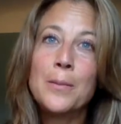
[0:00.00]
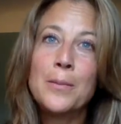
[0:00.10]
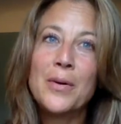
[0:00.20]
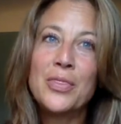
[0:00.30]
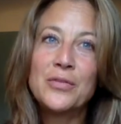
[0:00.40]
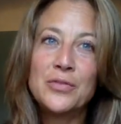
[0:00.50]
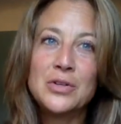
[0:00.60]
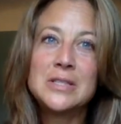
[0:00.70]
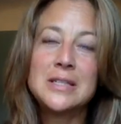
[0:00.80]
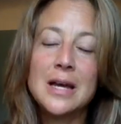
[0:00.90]
But the
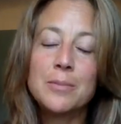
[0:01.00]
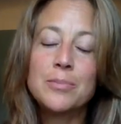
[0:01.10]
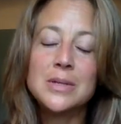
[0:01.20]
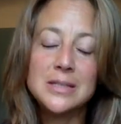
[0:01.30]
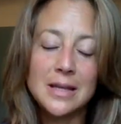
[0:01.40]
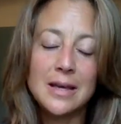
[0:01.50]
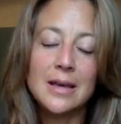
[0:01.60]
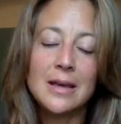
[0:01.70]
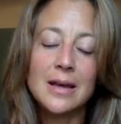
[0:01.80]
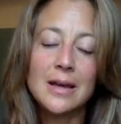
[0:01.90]
first step is
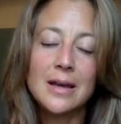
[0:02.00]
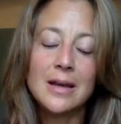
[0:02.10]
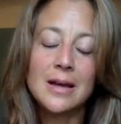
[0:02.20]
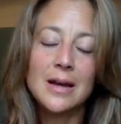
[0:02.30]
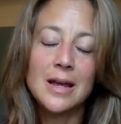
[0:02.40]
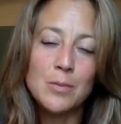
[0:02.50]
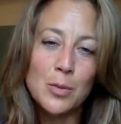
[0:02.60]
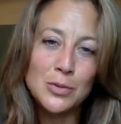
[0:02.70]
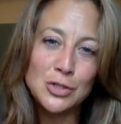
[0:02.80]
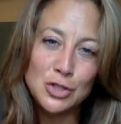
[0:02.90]
saying, I am
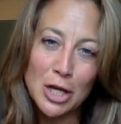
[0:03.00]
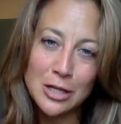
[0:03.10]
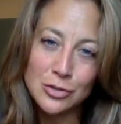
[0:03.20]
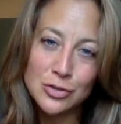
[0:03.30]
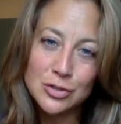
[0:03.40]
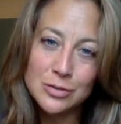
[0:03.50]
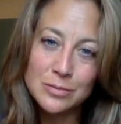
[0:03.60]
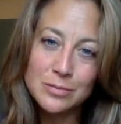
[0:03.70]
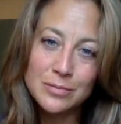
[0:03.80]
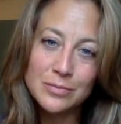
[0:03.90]
open to change.
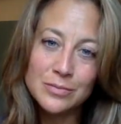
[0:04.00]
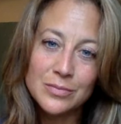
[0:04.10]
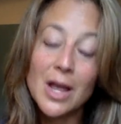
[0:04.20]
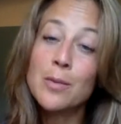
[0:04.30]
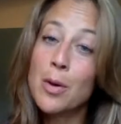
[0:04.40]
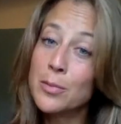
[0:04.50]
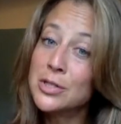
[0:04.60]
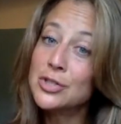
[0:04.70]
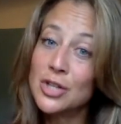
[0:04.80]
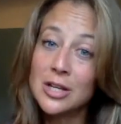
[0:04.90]
I am open
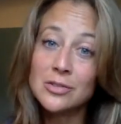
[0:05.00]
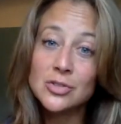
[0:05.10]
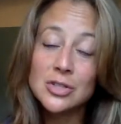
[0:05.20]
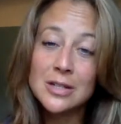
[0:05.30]
to change.